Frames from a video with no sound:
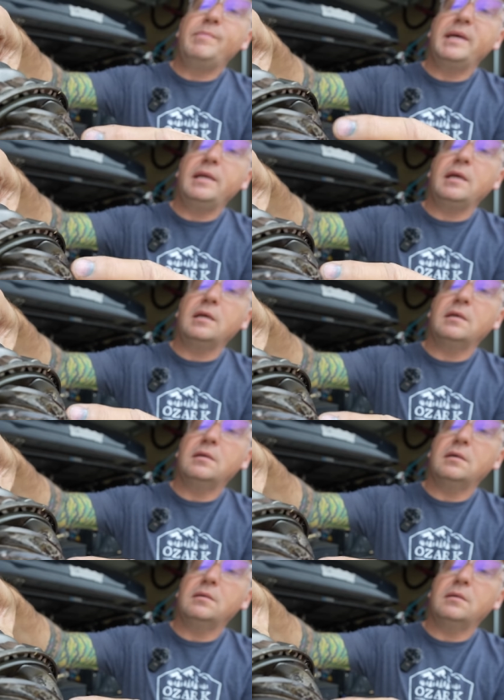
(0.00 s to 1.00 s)
pitting,
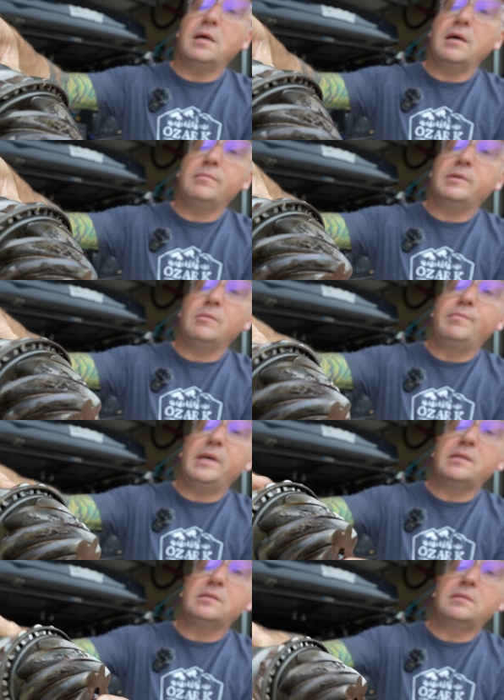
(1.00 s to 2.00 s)
little
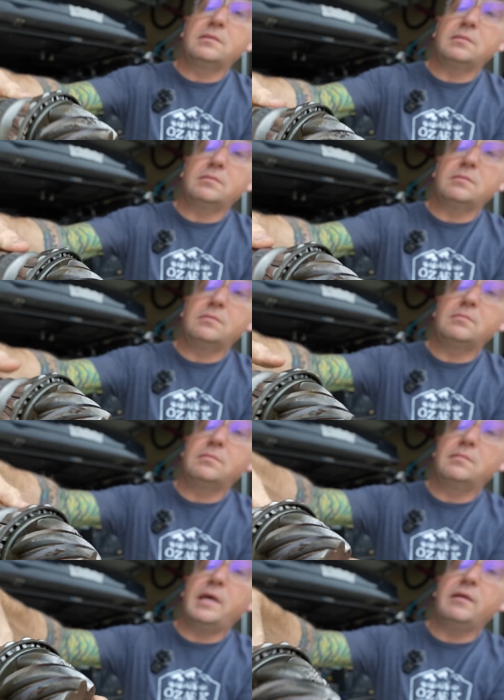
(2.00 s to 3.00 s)
bits
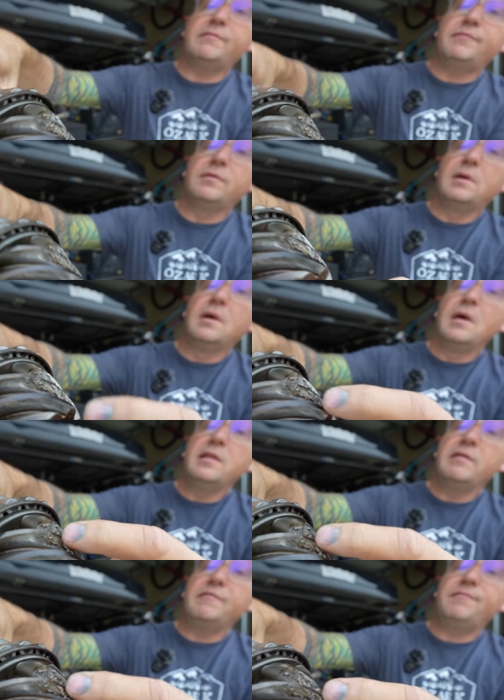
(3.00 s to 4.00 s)
that have
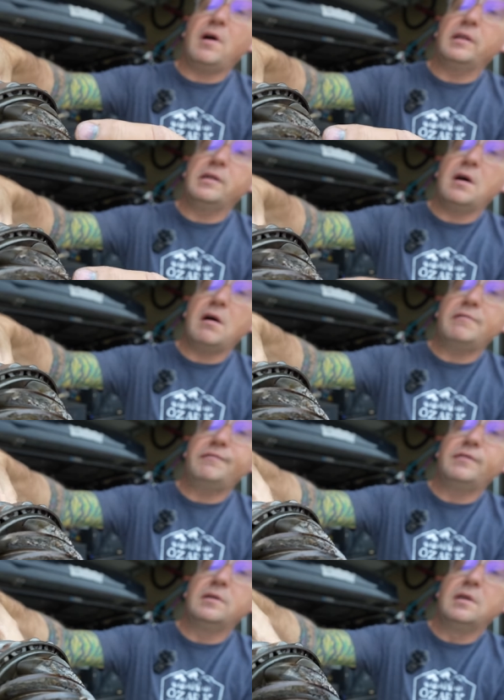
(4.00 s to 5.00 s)
that have fallen
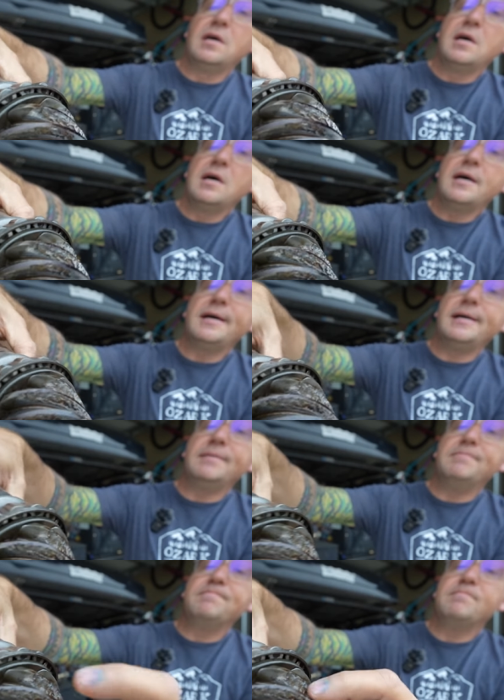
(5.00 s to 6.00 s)
off.
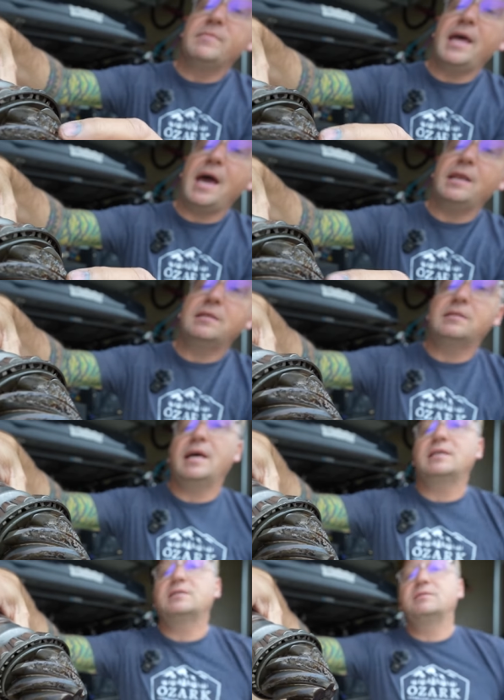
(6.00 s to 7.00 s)

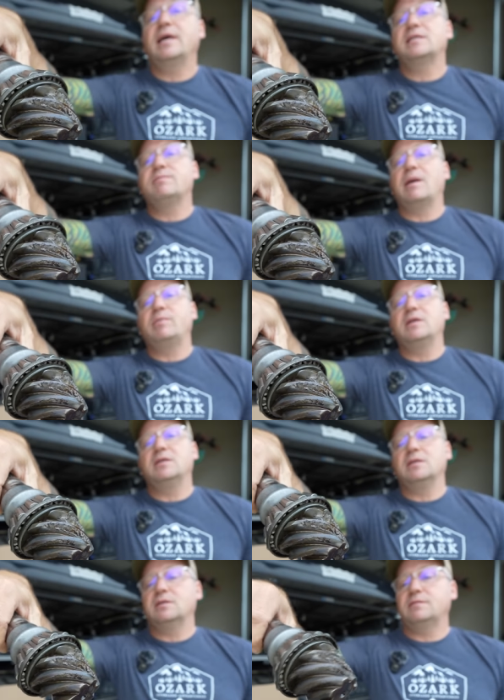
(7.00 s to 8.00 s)
That's my
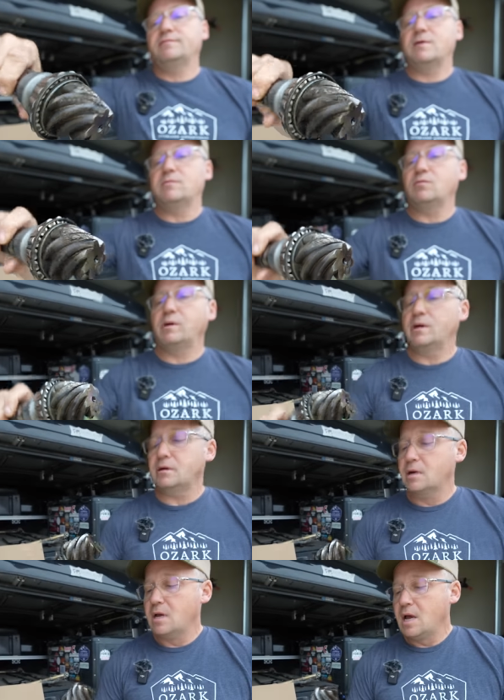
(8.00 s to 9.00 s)
opinion from the
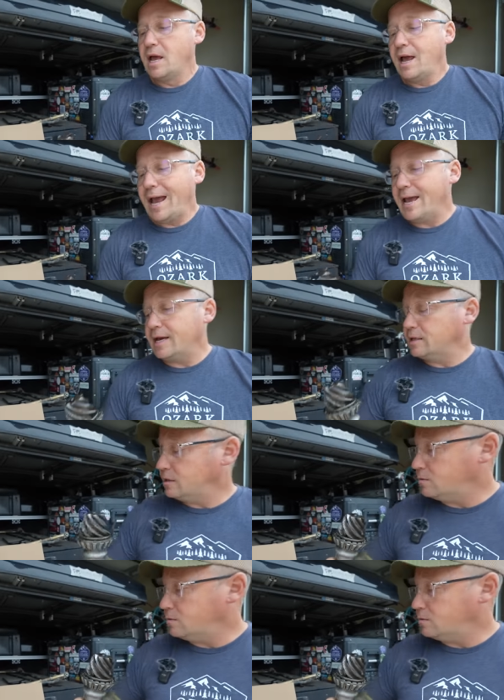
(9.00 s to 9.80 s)
rear. And